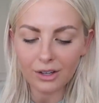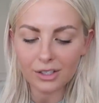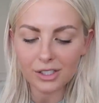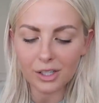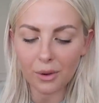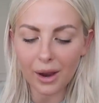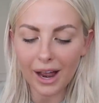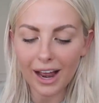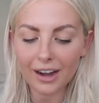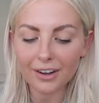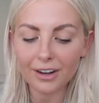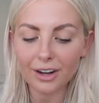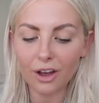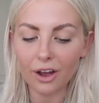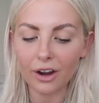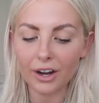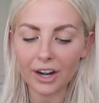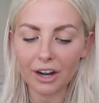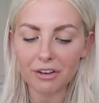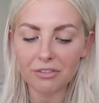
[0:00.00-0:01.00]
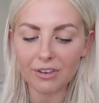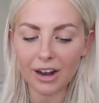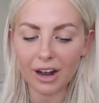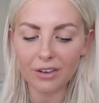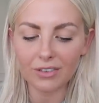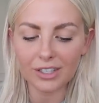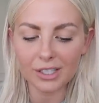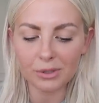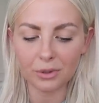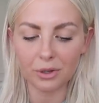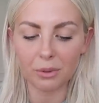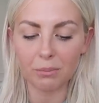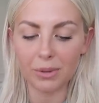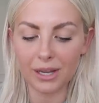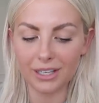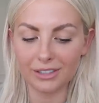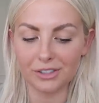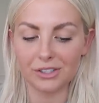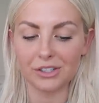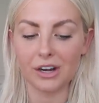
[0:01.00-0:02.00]
So I had a look and I found this one on
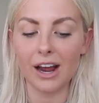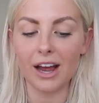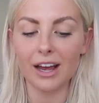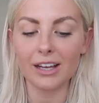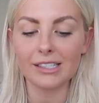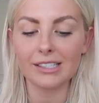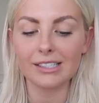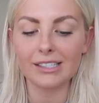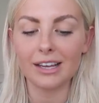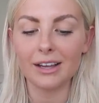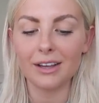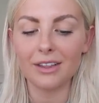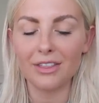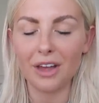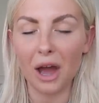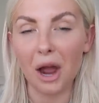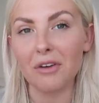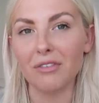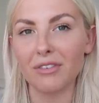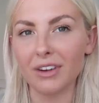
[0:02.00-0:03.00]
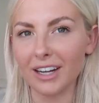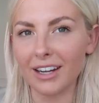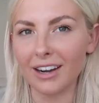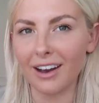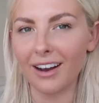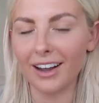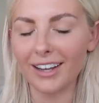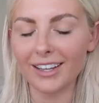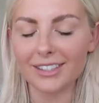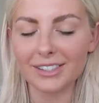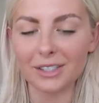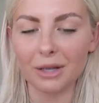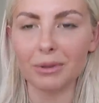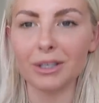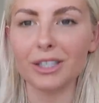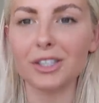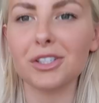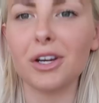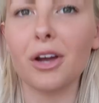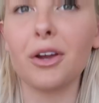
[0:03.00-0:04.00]
Pinterest that I really like. So I'm
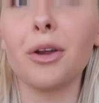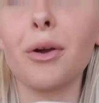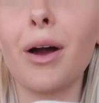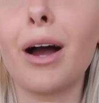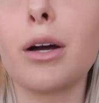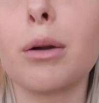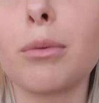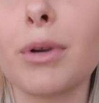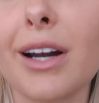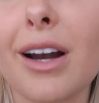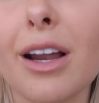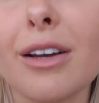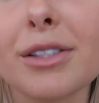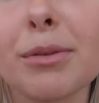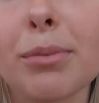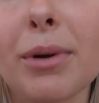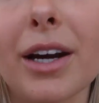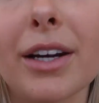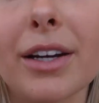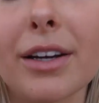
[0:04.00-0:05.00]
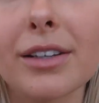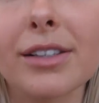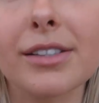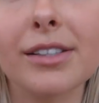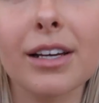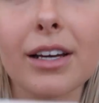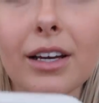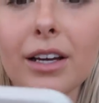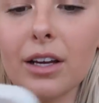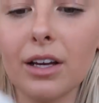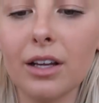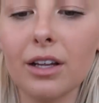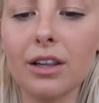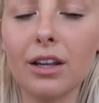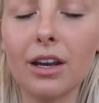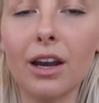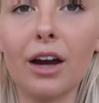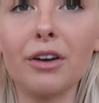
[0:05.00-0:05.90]
gonna show you, hang on, I'm gonna close the blind because the